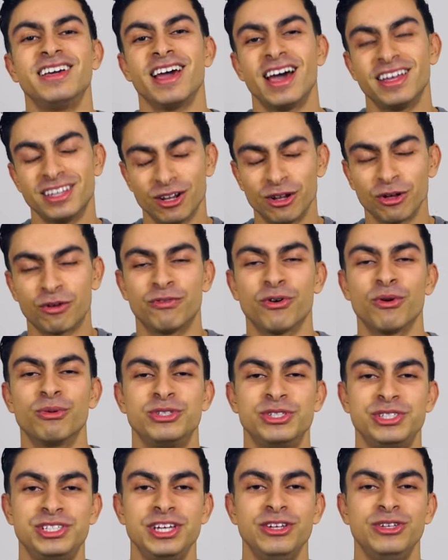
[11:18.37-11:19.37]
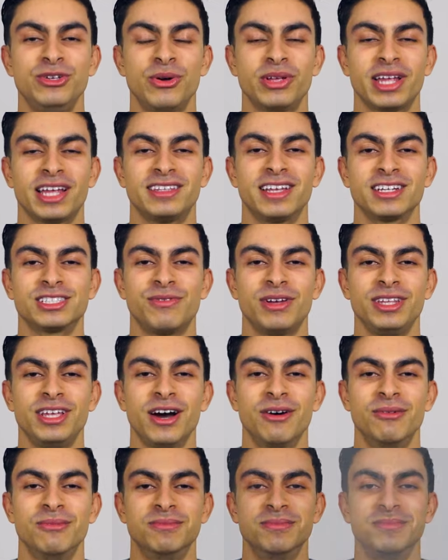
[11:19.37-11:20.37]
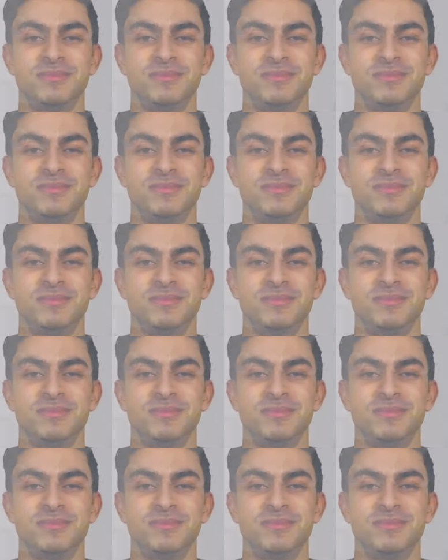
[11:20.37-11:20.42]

And I look forward to seeing you in that next video.